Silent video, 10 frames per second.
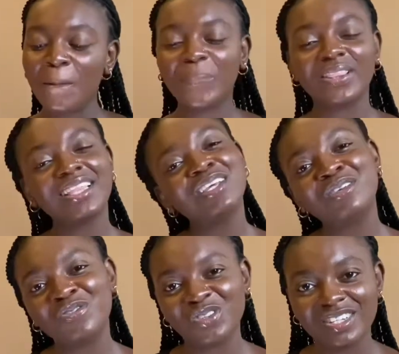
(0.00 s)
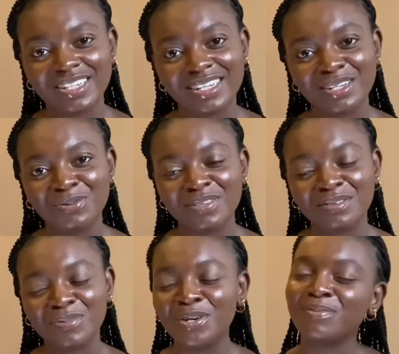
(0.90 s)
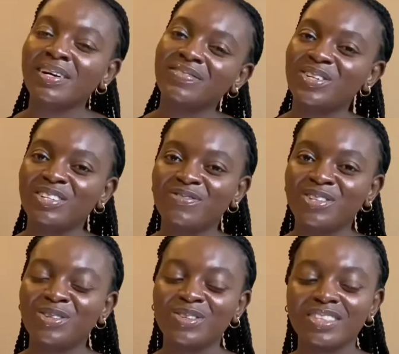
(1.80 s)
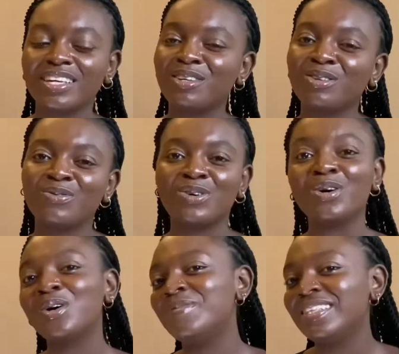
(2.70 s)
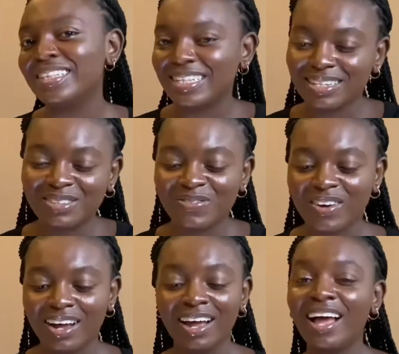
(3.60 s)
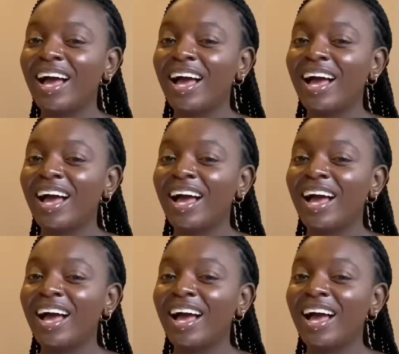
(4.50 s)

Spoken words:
But thank you for sticking with me on my first video. Thank you for coming this far.